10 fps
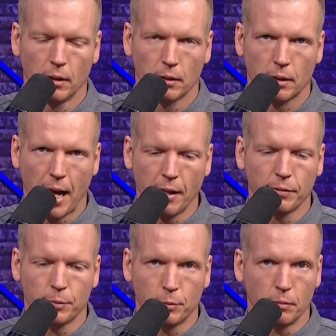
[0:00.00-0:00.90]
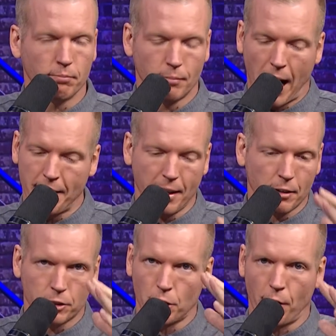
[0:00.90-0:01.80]
kind of, I think
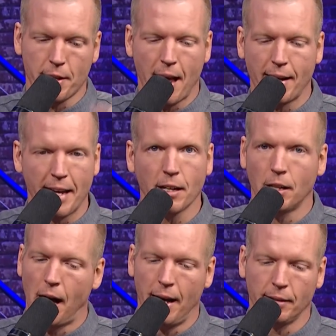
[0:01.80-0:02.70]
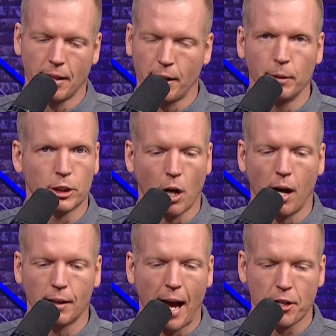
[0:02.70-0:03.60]
they're starting that incline like we
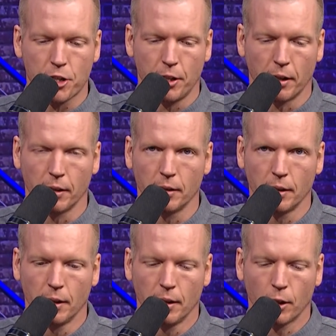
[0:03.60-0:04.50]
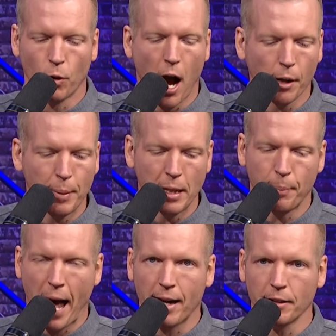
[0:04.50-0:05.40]
saw last year. Gronk being
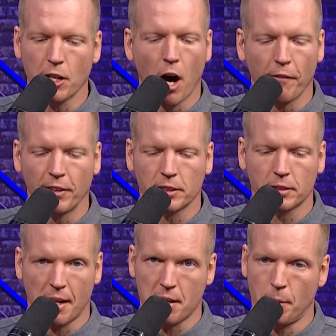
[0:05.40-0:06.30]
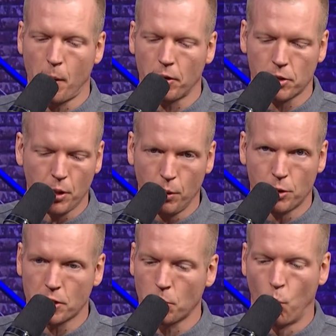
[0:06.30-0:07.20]
back on the offensive side of the ball is
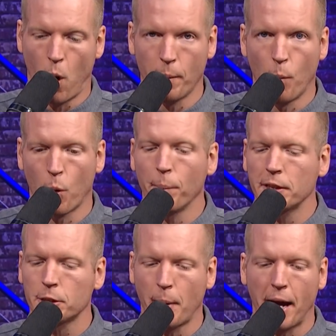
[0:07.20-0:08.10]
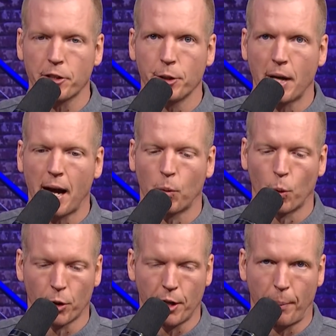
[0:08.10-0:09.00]
huge. Just one more mismatch you got to
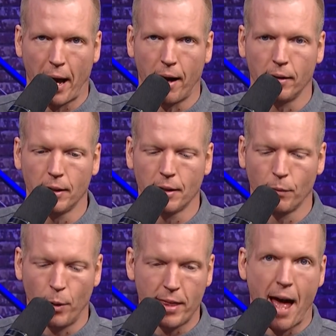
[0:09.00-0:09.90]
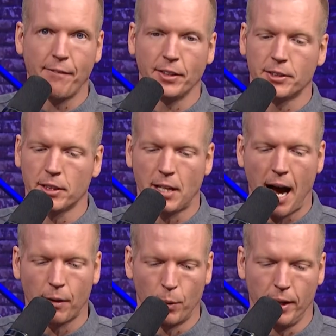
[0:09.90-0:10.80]
worry about with Evans and
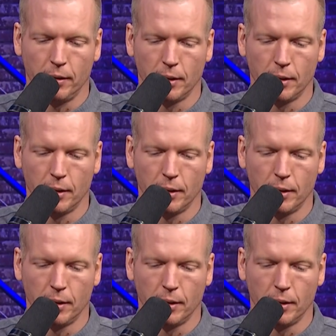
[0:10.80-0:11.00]
Godwin.